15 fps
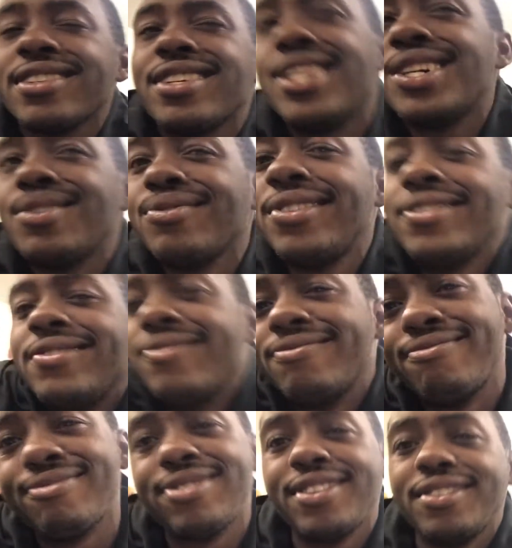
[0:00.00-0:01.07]
you know,
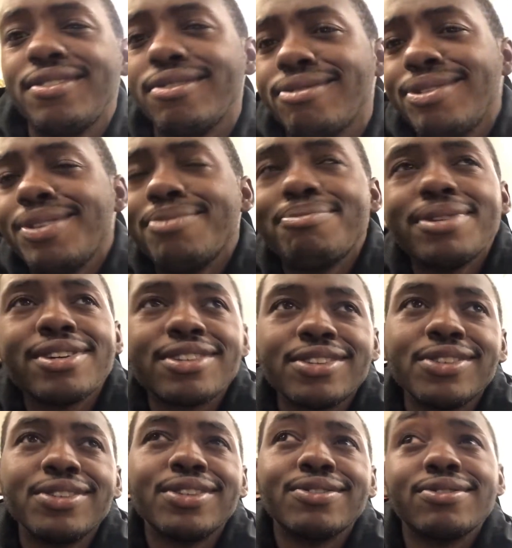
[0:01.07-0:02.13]
no biggie,
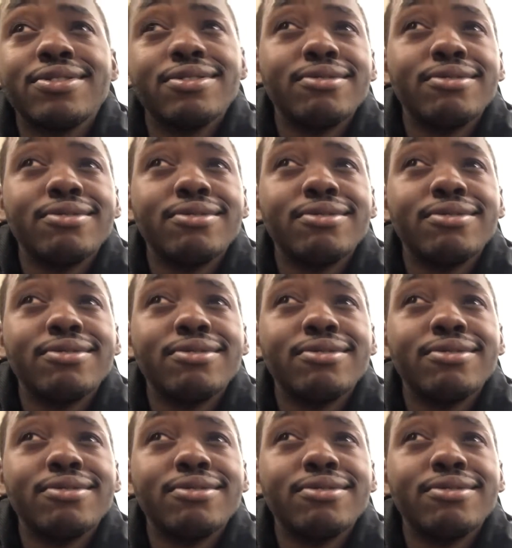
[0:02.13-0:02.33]
you know.